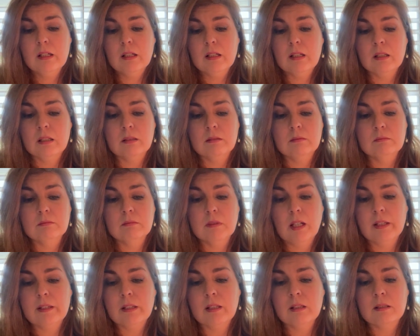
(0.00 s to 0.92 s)
um,
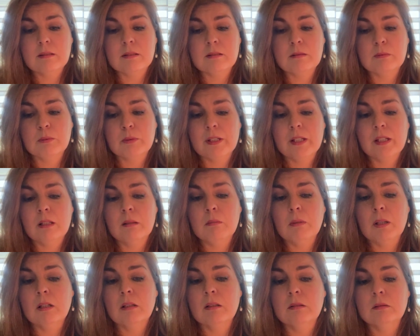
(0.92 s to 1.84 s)
I think this is bringing
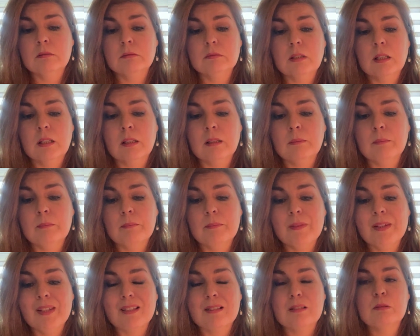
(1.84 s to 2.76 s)
about um,
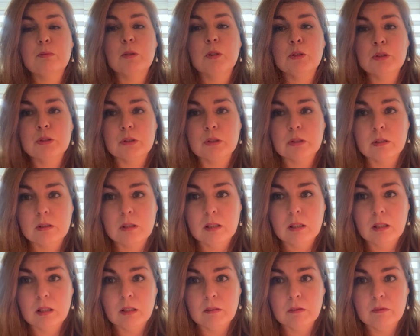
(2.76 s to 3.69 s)
the exposure
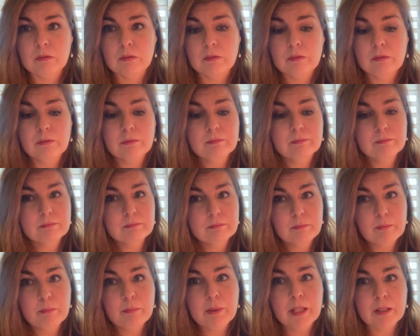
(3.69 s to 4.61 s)
of
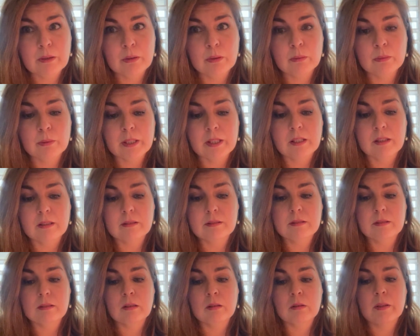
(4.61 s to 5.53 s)
pedo
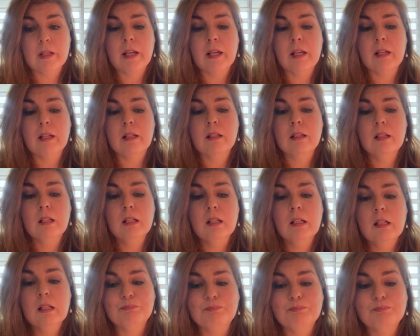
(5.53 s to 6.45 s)
rings, okay,
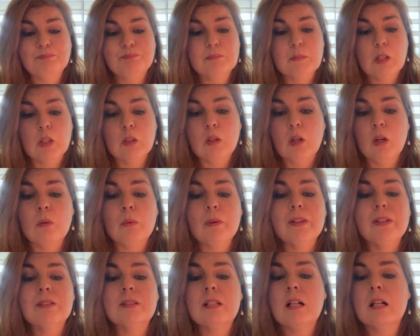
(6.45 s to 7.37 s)
along
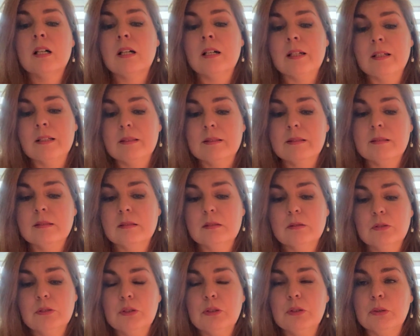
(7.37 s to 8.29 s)
with the ties
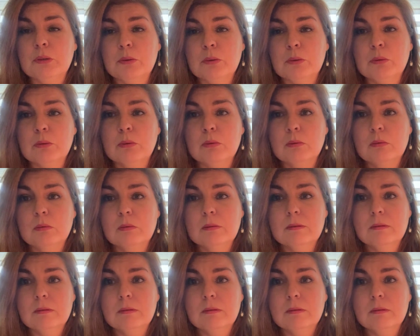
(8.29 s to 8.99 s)
to